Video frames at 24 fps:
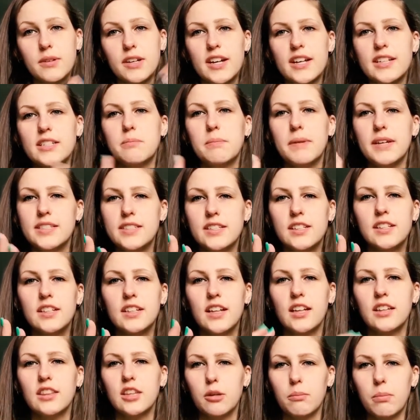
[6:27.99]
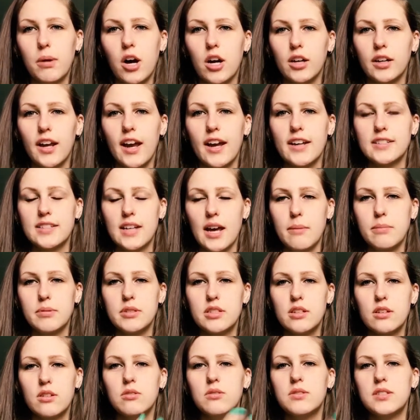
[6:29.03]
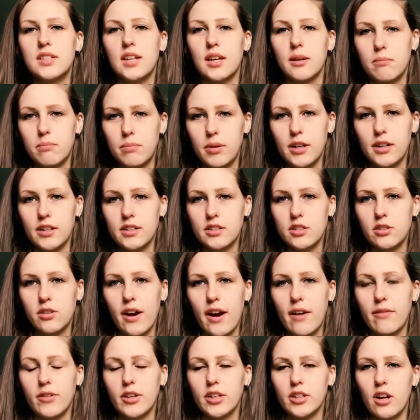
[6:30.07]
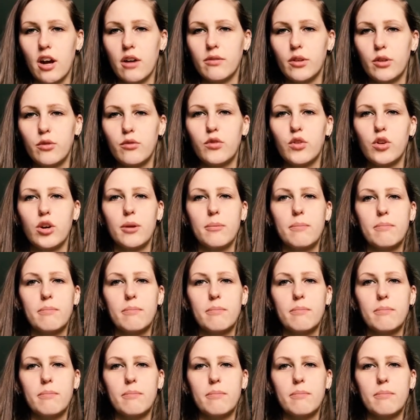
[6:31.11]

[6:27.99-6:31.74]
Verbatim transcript: It's basically like their podcast episodes, like, put into graphic novel form.